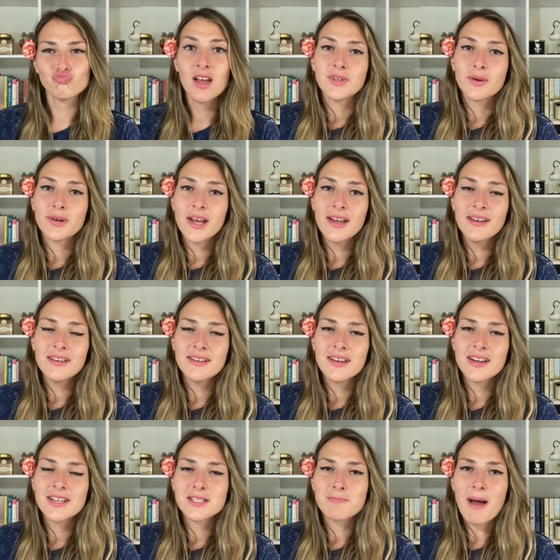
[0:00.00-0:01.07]
Okay, it
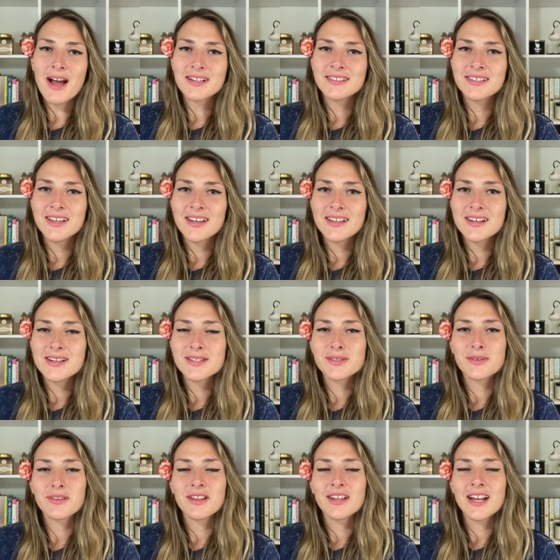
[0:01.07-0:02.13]
is back together,
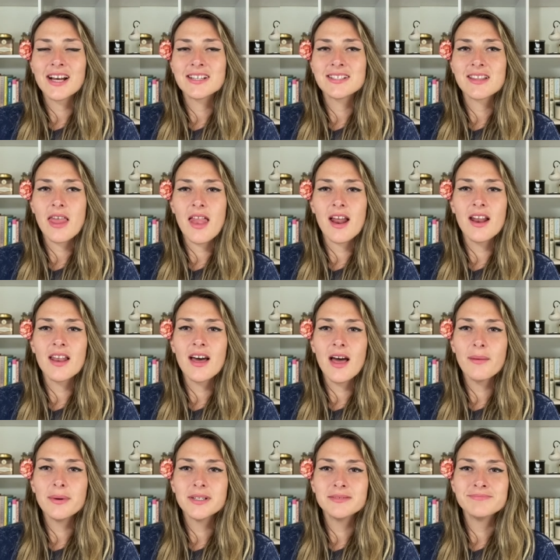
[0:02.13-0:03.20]
so the that's the
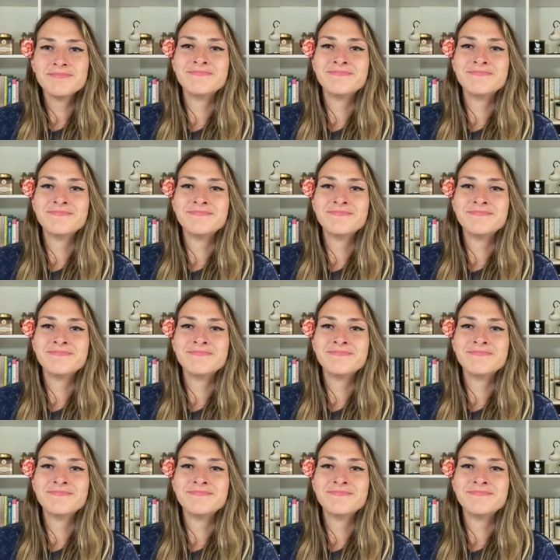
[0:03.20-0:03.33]
lava.